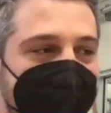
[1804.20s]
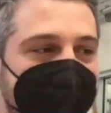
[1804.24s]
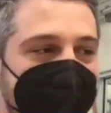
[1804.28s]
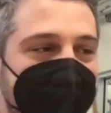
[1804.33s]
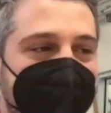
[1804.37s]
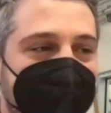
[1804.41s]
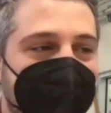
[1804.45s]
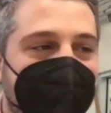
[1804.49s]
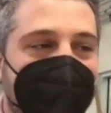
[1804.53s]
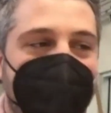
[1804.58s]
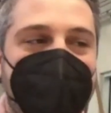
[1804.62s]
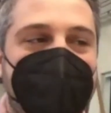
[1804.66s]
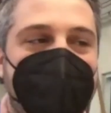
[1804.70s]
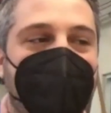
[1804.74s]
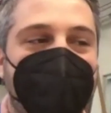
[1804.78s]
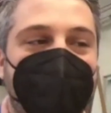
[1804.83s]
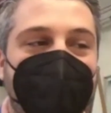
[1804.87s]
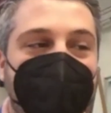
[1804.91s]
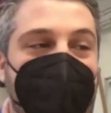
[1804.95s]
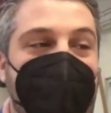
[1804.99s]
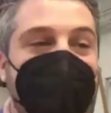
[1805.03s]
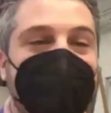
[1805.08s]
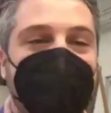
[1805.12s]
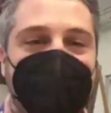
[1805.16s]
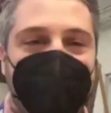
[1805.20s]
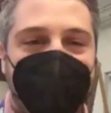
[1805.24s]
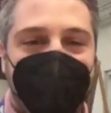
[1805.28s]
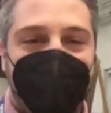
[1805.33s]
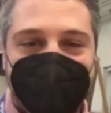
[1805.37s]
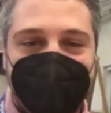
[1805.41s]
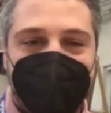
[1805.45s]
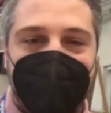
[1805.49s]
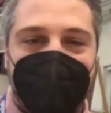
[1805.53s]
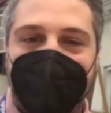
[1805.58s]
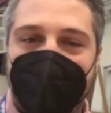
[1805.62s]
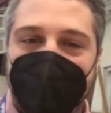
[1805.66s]
I'm not really the right
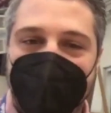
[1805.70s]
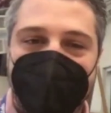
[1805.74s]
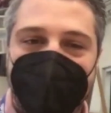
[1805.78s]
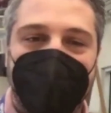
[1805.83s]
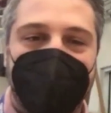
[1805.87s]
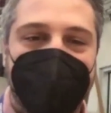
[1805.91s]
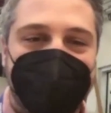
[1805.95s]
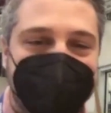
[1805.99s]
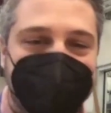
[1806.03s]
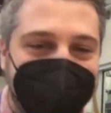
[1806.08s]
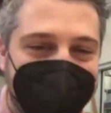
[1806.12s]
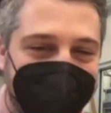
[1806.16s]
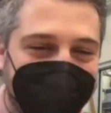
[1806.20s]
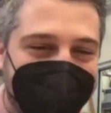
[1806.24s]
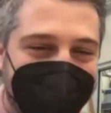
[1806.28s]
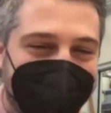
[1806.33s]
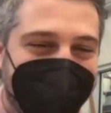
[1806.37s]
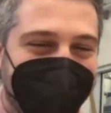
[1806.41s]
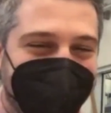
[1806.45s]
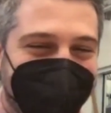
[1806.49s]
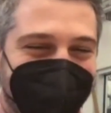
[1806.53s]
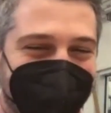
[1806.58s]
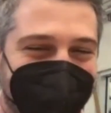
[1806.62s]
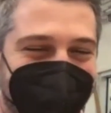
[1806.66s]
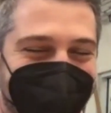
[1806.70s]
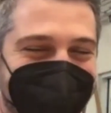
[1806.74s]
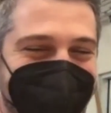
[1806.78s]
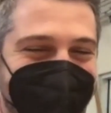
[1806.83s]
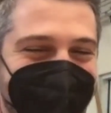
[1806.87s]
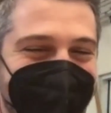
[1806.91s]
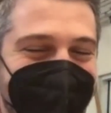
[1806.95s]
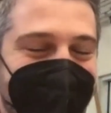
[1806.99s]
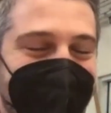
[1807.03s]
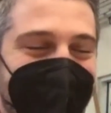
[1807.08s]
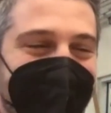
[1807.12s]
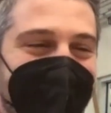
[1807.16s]
guy, but
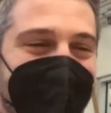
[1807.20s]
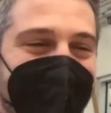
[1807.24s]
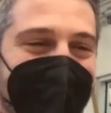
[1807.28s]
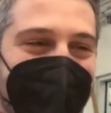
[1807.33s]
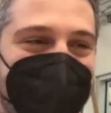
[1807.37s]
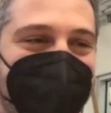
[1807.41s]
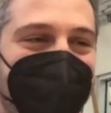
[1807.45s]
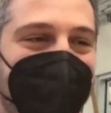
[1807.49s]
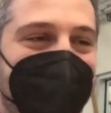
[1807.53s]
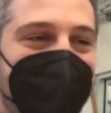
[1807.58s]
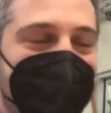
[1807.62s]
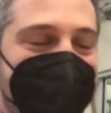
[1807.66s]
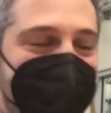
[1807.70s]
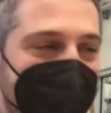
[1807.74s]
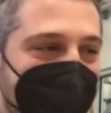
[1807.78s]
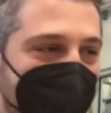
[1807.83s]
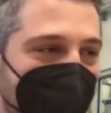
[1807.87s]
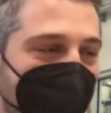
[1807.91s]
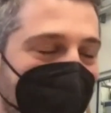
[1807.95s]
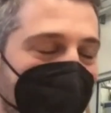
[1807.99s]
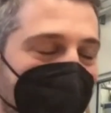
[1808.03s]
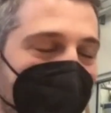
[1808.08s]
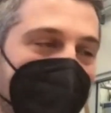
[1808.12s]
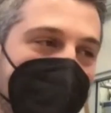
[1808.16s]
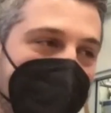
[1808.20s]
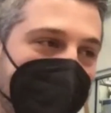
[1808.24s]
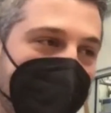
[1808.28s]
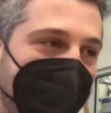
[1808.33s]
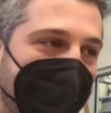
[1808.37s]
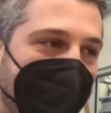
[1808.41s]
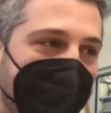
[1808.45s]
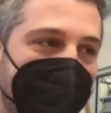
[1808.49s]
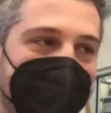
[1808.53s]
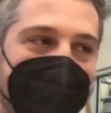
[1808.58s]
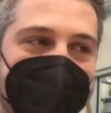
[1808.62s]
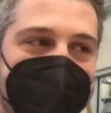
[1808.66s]
as far as I know, I
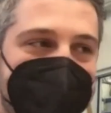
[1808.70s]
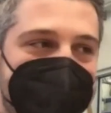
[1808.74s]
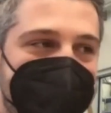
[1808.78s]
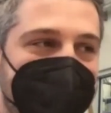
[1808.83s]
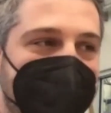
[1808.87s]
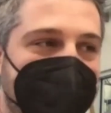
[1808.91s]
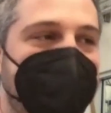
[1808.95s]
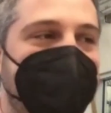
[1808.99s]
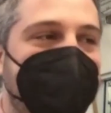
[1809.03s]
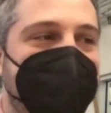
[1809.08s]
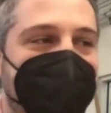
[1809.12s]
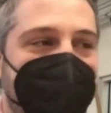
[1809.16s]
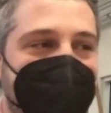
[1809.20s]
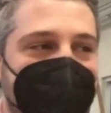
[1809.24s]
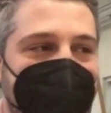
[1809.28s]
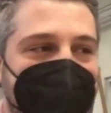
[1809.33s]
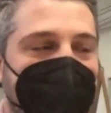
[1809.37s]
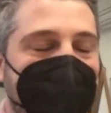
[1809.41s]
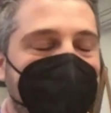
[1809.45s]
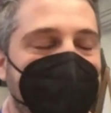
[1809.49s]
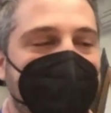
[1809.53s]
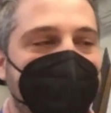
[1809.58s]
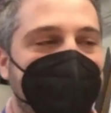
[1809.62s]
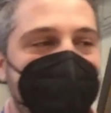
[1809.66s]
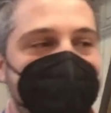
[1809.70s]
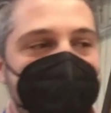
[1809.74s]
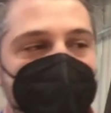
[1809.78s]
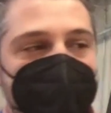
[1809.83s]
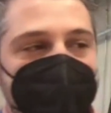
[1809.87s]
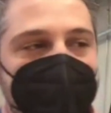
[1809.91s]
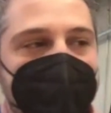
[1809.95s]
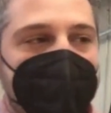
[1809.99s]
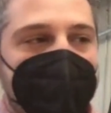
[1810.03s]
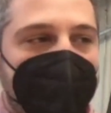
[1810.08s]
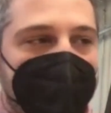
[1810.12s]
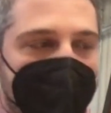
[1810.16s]
understand the thing. I mean,
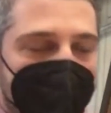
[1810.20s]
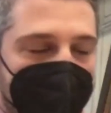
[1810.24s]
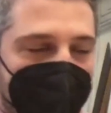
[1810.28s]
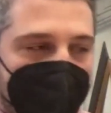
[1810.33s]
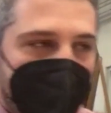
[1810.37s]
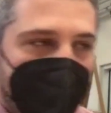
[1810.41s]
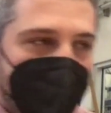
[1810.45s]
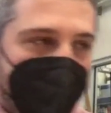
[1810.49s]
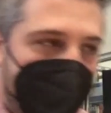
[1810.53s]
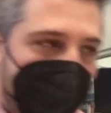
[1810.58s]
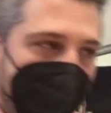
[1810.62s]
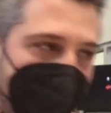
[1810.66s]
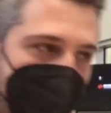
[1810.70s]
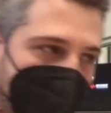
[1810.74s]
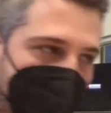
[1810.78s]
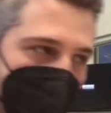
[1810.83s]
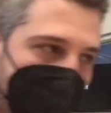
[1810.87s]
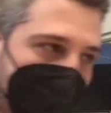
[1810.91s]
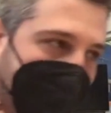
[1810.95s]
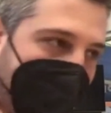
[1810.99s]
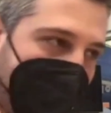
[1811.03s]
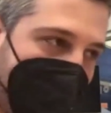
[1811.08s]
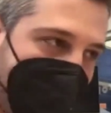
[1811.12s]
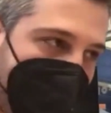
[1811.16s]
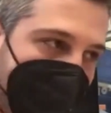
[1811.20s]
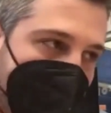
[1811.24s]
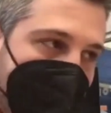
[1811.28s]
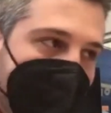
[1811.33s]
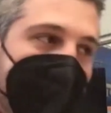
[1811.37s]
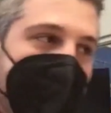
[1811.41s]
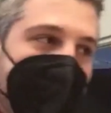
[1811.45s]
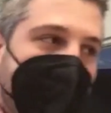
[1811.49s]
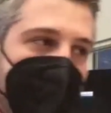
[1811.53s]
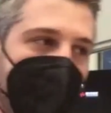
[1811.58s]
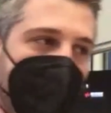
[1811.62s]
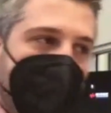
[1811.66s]
again,
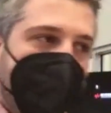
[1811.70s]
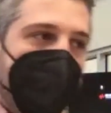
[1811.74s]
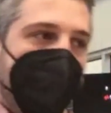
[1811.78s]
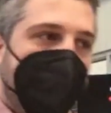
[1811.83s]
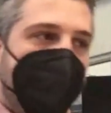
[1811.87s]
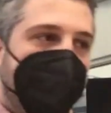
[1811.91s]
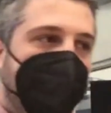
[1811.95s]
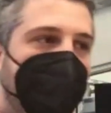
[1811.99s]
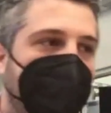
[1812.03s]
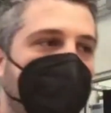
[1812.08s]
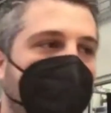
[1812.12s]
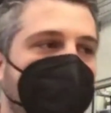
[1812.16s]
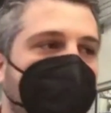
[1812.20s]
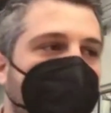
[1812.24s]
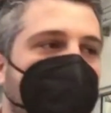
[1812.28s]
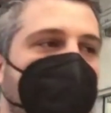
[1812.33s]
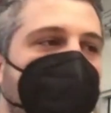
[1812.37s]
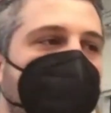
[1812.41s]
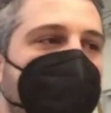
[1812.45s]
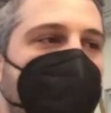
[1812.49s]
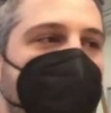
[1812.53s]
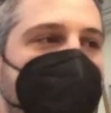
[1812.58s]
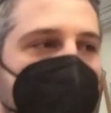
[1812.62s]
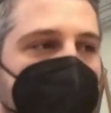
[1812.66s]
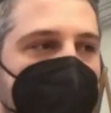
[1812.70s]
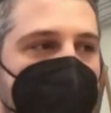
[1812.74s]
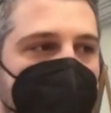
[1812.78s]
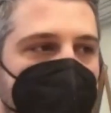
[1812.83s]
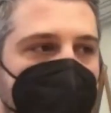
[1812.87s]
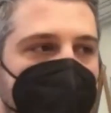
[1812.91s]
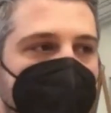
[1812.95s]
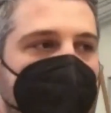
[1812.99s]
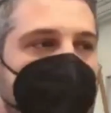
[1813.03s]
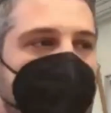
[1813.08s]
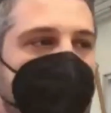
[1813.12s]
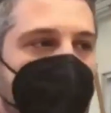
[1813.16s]
I mean, a quantum computer
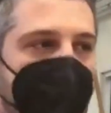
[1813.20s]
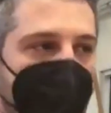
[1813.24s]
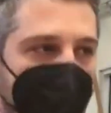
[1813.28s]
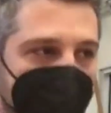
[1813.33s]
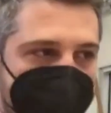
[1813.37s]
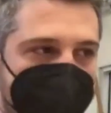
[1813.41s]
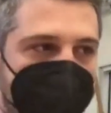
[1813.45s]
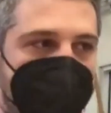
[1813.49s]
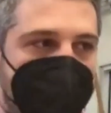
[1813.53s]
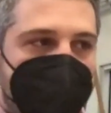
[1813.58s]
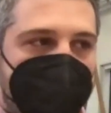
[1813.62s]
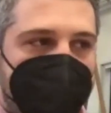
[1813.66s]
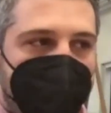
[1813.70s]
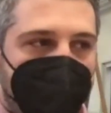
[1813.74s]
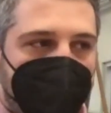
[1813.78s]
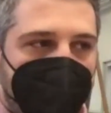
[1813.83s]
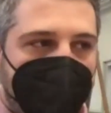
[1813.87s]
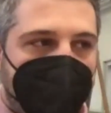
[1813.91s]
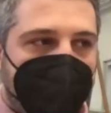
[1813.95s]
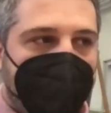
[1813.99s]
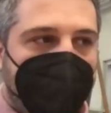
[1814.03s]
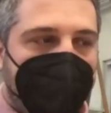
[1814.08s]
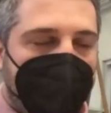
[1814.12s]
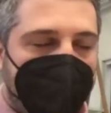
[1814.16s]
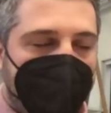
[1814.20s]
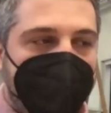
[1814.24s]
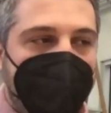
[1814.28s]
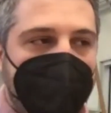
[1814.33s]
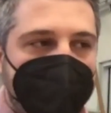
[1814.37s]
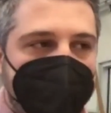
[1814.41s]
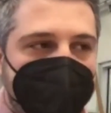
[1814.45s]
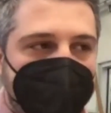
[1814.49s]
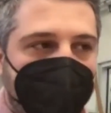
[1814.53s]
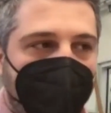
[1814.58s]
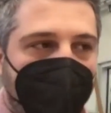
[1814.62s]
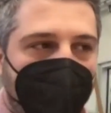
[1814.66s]
has this ability
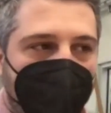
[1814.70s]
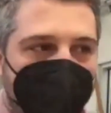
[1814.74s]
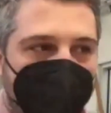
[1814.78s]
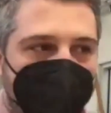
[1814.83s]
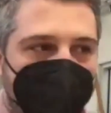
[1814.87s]
of